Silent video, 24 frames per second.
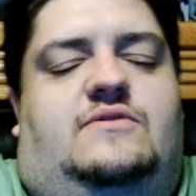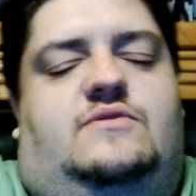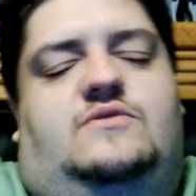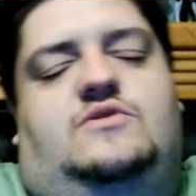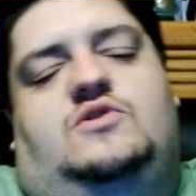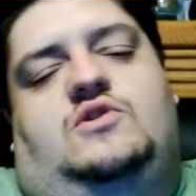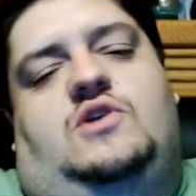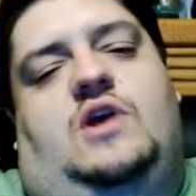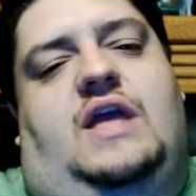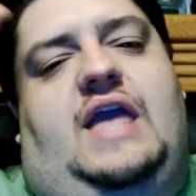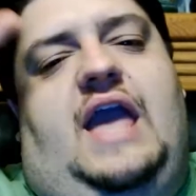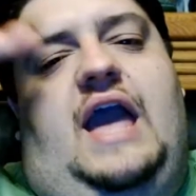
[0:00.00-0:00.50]

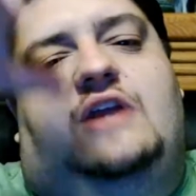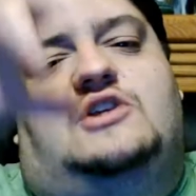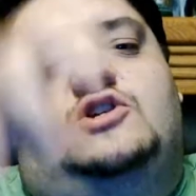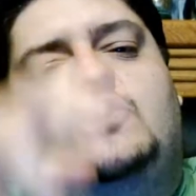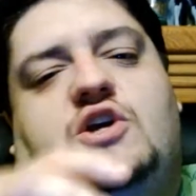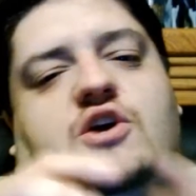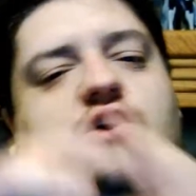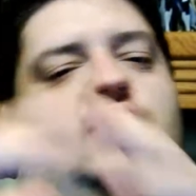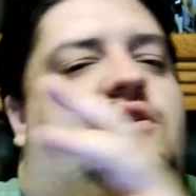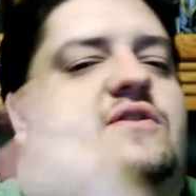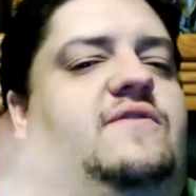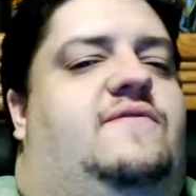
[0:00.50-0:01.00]
again, she couldn't
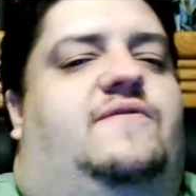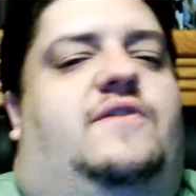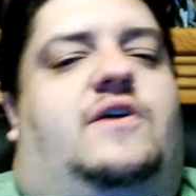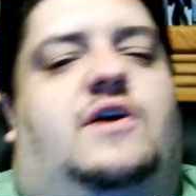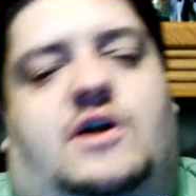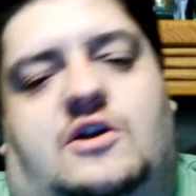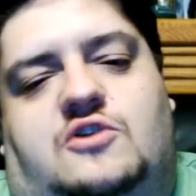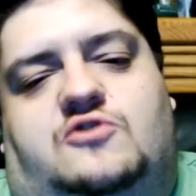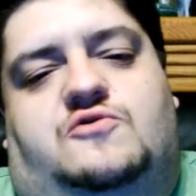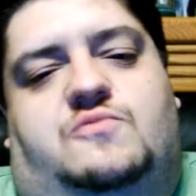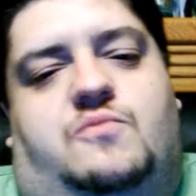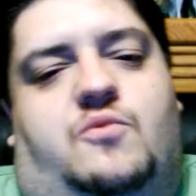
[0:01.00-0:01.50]
divulge
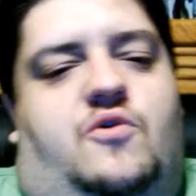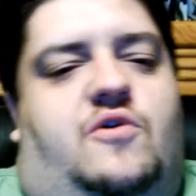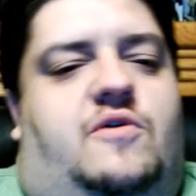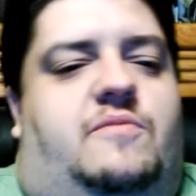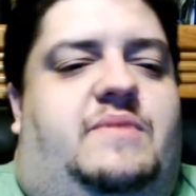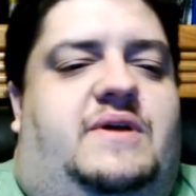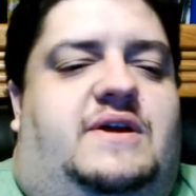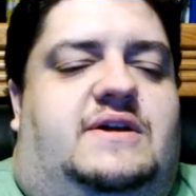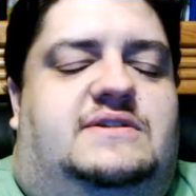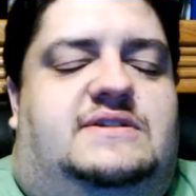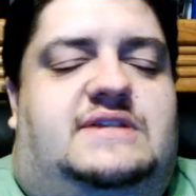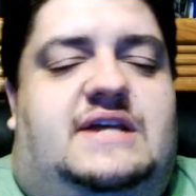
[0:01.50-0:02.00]
more because
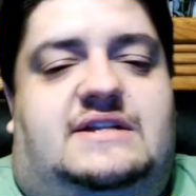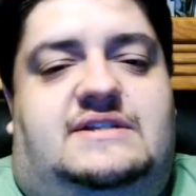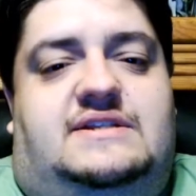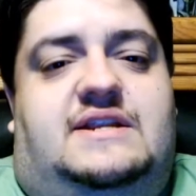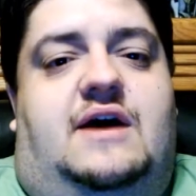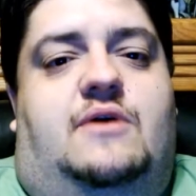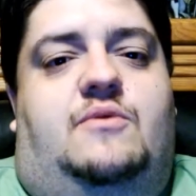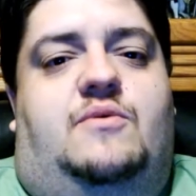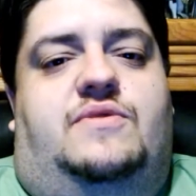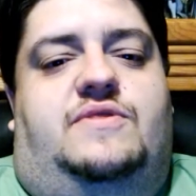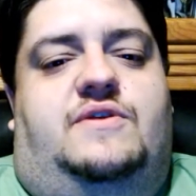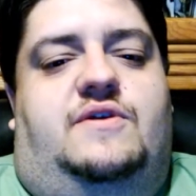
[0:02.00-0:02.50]
that's not what
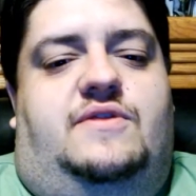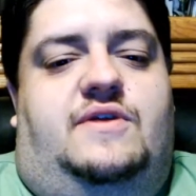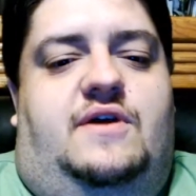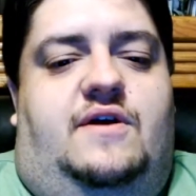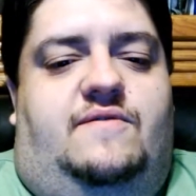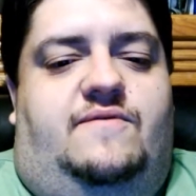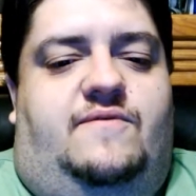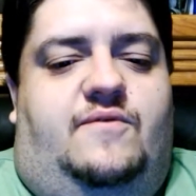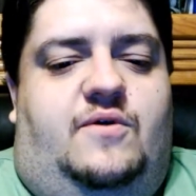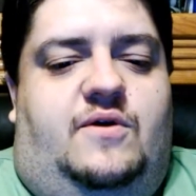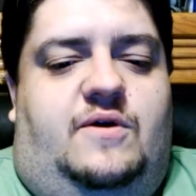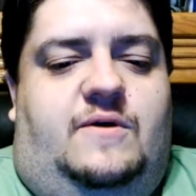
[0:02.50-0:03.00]
they're there
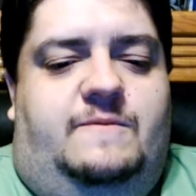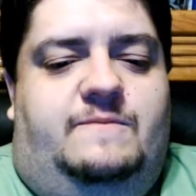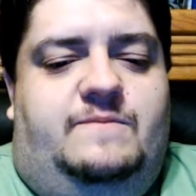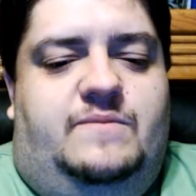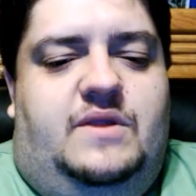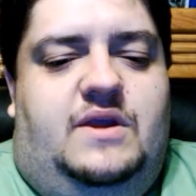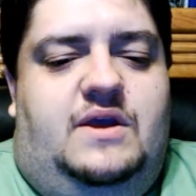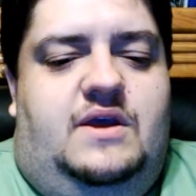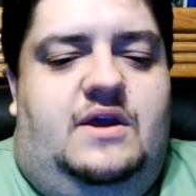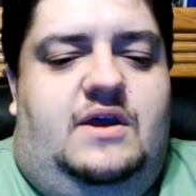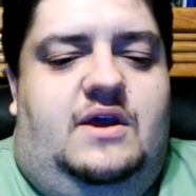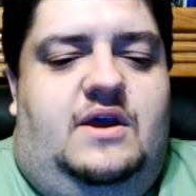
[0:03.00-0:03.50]

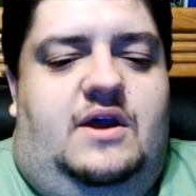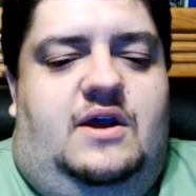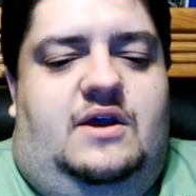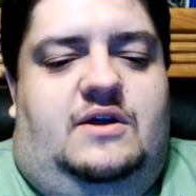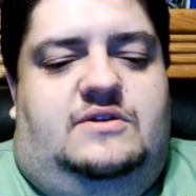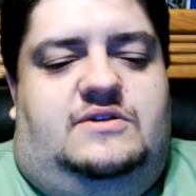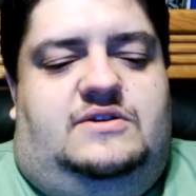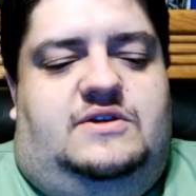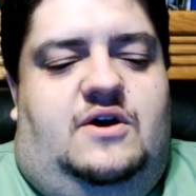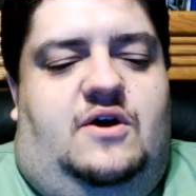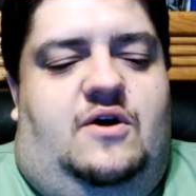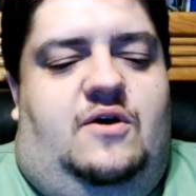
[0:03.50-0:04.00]
for.
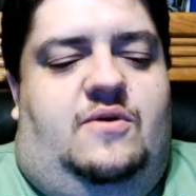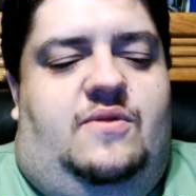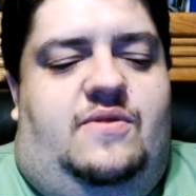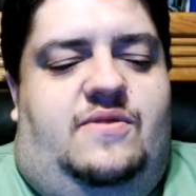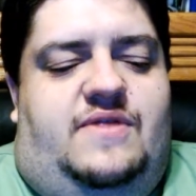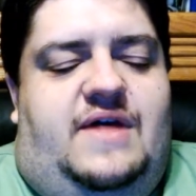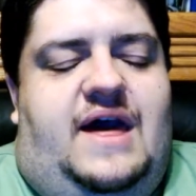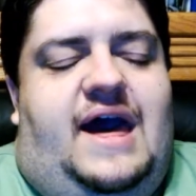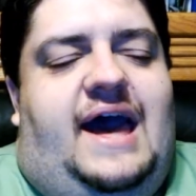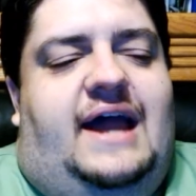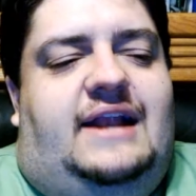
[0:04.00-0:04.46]
So that,